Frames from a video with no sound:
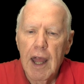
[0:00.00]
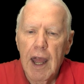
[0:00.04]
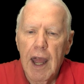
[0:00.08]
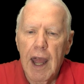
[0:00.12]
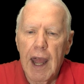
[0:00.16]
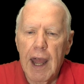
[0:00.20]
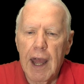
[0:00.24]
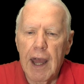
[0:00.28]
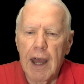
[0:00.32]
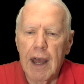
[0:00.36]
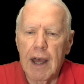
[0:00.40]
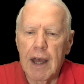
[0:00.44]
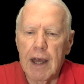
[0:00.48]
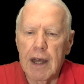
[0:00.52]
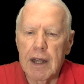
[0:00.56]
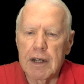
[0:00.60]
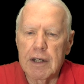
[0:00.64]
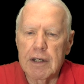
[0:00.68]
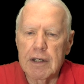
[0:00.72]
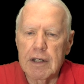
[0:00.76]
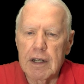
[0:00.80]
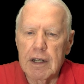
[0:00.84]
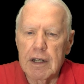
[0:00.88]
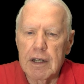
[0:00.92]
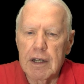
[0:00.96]

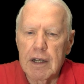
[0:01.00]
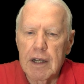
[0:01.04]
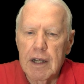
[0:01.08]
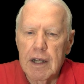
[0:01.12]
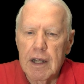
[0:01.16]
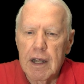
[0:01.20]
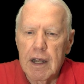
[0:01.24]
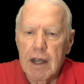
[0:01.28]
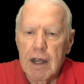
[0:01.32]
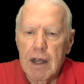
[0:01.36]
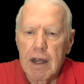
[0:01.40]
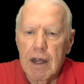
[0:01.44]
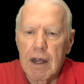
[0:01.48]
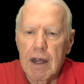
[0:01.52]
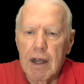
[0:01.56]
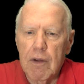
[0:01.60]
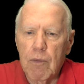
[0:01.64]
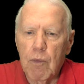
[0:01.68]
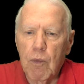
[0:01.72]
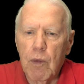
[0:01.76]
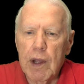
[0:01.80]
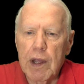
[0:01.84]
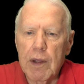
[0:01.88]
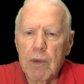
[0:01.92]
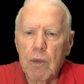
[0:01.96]
And
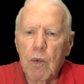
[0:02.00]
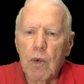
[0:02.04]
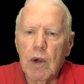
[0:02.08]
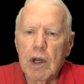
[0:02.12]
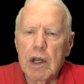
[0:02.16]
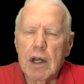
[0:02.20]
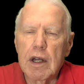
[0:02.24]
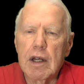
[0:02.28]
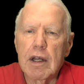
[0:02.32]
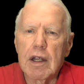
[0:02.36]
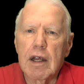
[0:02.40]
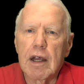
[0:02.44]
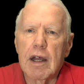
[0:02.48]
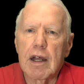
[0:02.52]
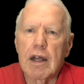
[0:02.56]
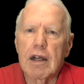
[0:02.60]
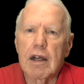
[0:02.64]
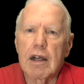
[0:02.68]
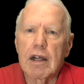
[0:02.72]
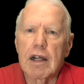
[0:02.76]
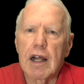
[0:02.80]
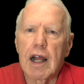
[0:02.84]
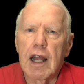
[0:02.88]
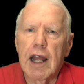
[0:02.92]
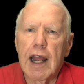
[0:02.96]
we would
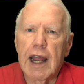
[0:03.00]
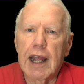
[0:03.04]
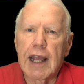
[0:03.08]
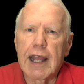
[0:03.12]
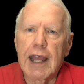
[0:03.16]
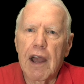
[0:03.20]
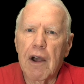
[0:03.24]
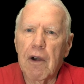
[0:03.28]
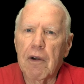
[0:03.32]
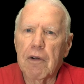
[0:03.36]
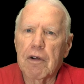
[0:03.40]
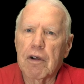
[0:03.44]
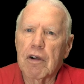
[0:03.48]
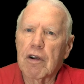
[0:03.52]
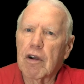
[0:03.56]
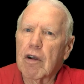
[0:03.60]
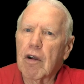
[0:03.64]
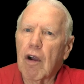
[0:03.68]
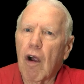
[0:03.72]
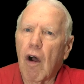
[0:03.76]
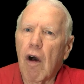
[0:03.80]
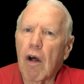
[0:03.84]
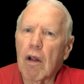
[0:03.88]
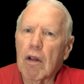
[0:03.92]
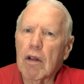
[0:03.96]

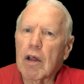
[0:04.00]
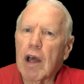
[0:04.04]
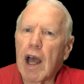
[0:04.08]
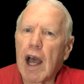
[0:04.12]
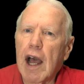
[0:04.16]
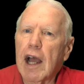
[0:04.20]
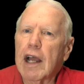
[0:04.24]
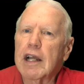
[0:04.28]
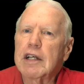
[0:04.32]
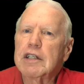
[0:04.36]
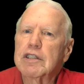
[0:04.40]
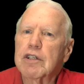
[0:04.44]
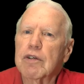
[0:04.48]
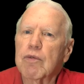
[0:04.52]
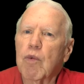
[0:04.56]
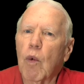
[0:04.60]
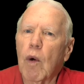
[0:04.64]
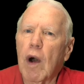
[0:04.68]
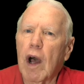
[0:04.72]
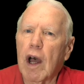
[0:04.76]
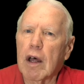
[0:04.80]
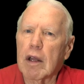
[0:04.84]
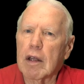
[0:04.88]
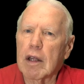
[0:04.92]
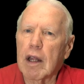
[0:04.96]
encounter all kinds of
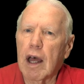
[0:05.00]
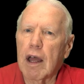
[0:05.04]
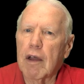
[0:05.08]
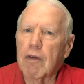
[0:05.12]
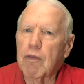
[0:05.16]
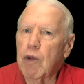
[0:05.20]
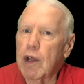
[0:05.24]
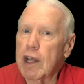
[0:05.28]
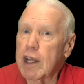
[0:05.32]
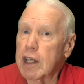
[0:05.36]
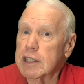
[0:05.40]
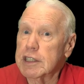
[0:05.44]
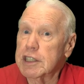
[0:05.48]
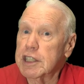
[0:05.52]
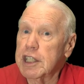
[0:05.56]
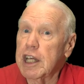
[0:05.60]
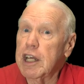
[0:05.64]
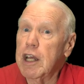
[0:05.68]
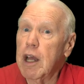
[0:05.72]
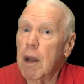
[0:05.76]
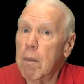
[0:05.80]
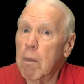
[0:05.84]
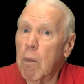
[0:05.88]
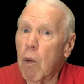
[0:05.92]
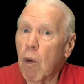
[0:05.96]
wildlife. We could
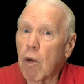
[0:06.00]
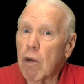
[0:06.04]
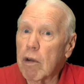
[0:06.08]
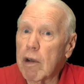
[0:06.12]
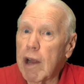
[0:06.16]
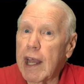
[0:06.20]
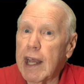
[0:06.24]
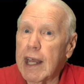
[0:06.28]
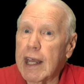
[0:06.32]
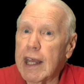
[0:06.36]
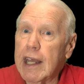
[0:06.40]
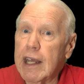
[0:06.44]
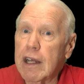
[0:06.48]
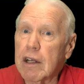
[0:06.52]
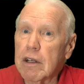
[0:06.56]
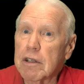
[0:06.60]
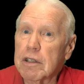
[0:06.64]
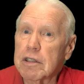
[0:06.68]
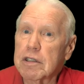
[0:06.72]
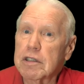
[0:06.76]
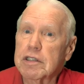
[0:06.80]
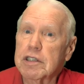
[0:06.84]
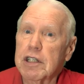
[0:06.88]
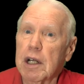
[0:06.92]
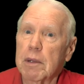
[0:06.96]
see moray
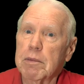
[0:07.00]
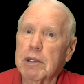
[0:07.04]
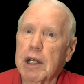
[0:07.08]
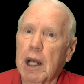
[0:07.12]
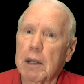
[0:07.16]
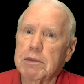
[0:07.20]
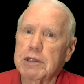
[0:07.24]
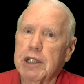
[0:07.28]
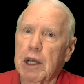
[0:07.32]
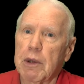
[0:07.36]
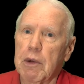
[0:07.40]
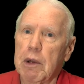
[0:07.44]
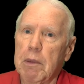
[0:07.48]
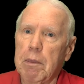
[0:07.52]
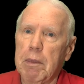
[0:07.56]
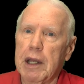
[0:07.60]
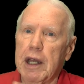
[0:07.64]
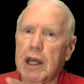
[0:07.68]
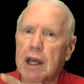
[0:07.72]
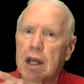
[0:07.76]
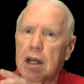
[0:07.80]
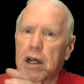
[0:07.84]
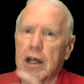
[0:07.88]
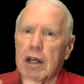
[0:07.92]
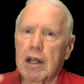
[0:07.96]
eels. Sometimes they would
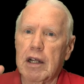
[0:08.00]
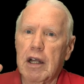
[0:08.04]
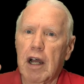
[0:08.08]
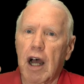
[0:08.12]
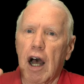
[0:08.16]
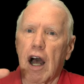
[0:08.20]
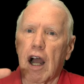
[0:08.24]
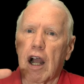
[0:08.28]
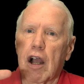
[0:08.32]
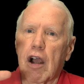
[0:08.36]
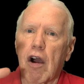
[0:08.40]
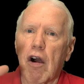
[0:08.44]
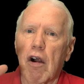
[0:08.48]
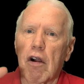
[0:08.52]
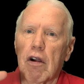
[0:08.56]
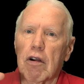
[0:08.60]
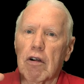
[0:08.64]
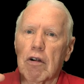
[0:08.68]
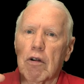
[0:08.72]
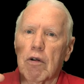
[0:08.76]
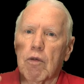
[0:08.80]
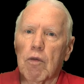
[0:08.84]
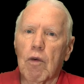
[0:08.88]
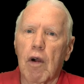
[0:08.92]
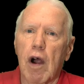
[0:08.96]
be in a, a
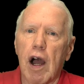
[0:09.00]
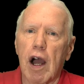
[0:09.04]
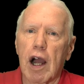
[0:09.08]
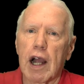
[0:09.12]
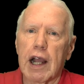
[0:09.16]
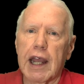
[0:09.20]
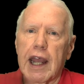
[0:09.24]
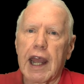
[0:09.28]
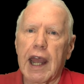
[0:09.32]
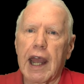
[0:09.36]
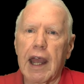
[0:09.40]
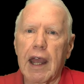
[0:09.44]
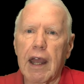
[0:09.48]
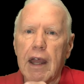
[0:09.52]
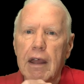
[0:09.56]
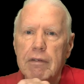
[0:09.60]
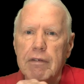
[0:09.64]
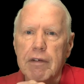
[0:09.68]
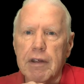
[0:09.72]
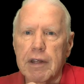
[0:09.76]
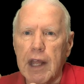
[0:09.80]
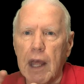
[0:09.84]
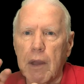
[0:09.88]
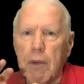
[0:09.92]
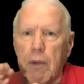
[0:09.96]
coral rock cave
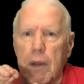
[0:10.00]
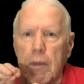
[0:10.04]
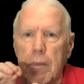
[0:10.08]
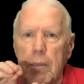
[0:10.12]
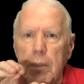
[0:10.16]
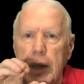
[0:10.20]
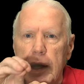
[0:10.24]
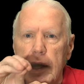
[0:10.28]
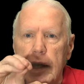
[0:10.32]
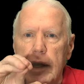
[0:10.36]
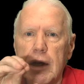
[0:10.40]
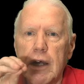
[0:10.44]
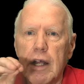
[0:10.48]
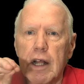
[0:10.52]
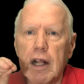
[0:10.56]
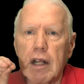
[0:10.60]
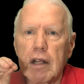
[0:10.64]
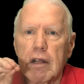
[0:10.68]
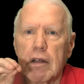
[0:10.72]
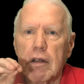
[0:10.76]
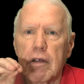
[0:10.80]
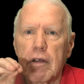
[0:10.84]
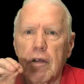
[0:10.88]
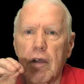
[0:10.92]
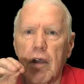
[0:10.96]
and they would be
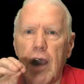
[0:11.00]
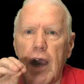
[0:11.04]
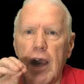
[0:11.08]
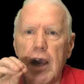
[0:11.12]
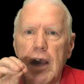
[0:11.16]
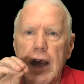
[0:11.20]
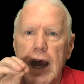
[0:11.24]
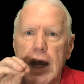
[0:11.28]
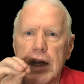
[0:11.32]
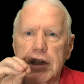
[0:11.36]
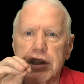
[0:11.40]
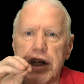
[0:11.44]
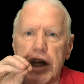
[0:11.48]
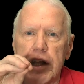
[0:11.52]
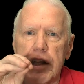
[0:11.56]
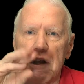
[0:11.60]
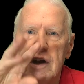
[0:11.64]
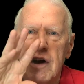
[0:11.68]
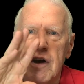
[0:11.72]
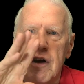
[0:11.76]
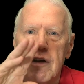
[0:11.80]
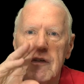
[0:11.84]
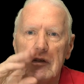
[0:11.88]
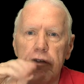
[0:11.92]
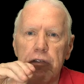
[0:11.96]
edging
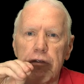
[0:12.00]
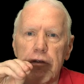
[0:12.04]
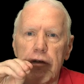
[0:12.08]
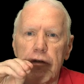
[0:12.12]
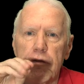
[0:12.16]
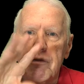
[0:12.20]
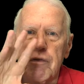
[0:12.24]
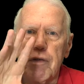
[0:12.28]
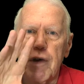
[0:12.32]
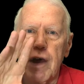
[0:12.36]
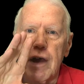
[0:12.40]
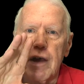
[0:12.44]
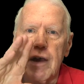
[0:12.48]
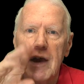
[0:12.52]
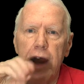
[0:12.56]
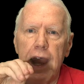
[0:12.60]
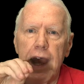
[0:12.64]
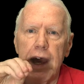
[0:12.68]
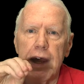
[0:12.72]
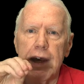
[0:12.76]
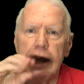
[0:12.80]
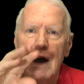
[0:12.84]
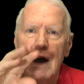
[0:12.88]
their head